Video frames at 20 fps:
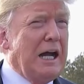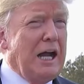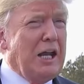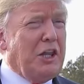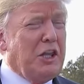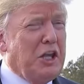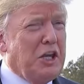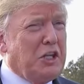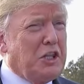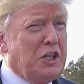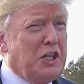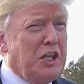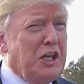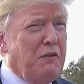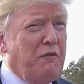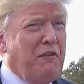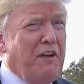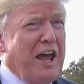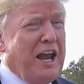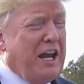I think
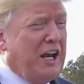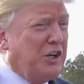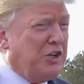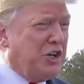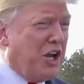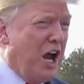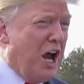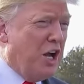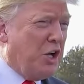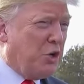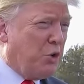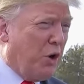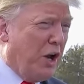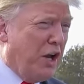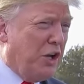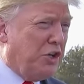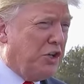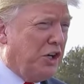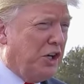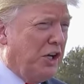the Fed has gone
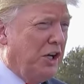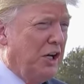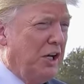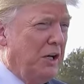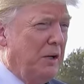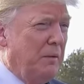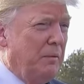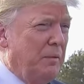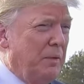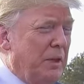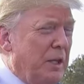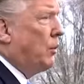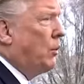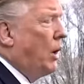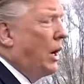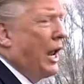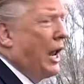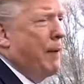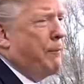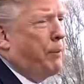
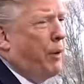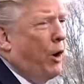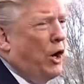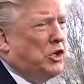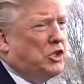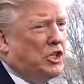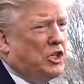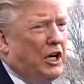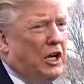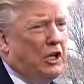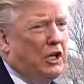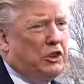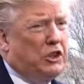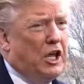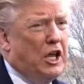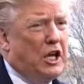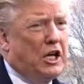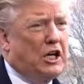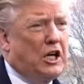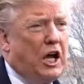crazy. Well, I personally
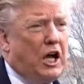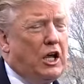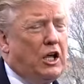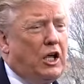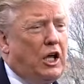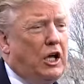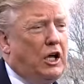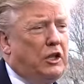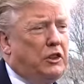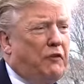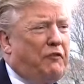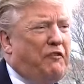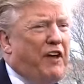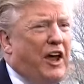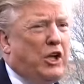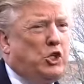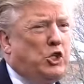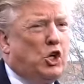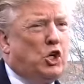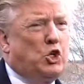think uh, the
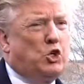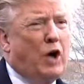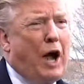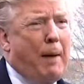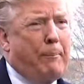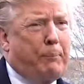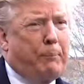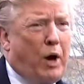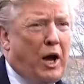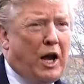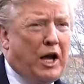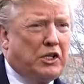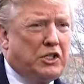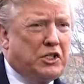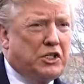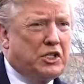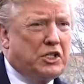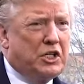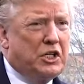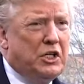Fed should drop rates.
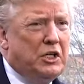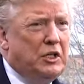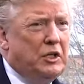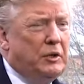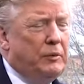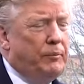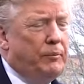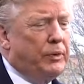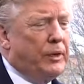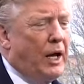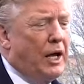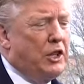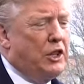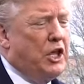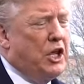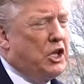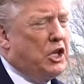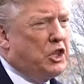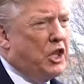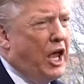I
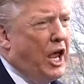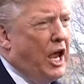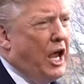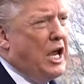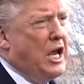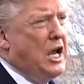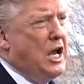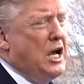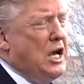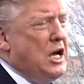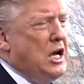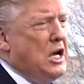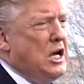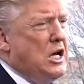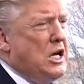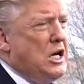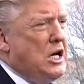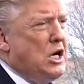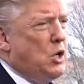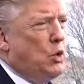think they
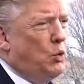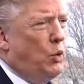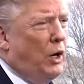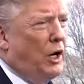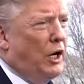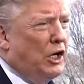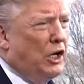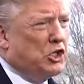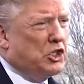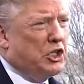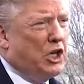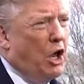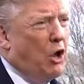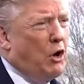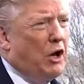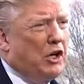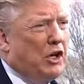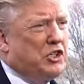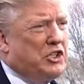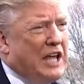really
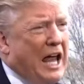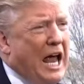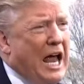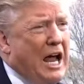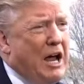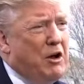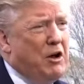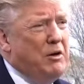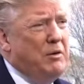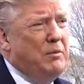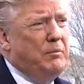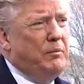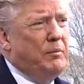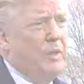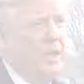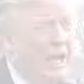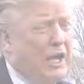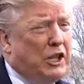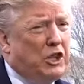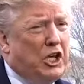slowed us down.
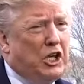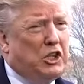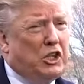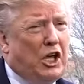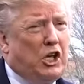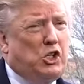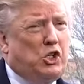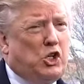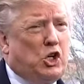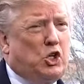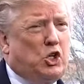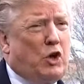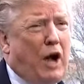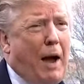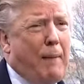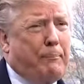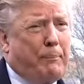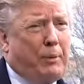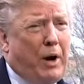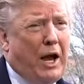I think they should
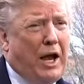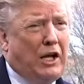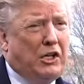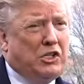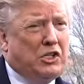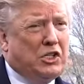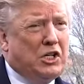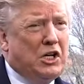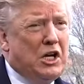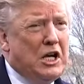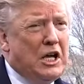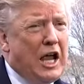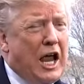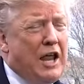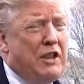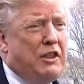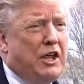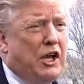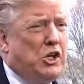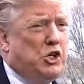drop rates
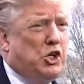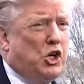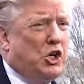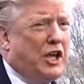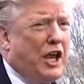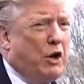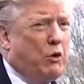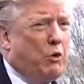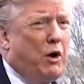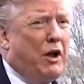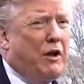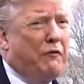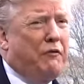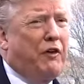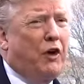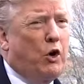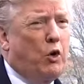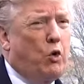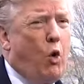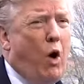and they should get rid of
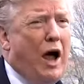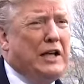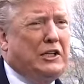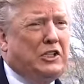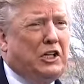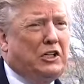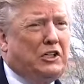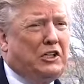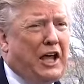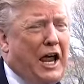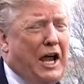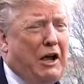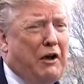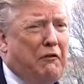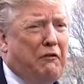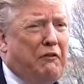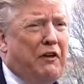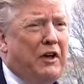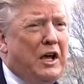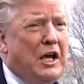
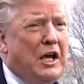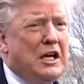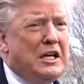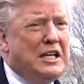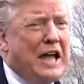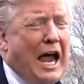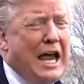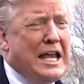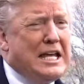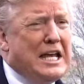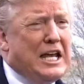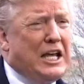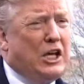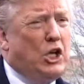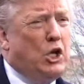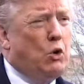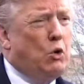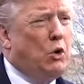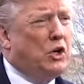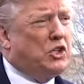quantitative
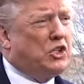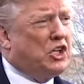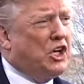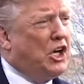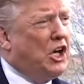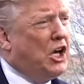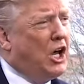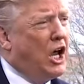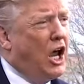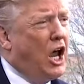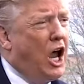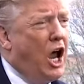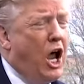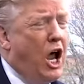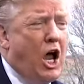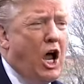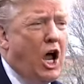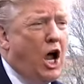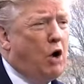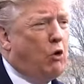tightening. You would see
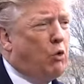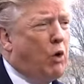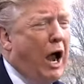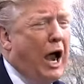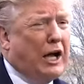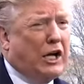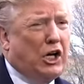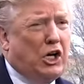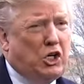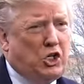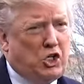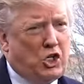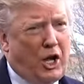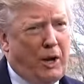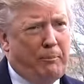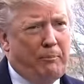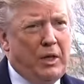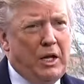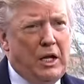a, a rocket ship.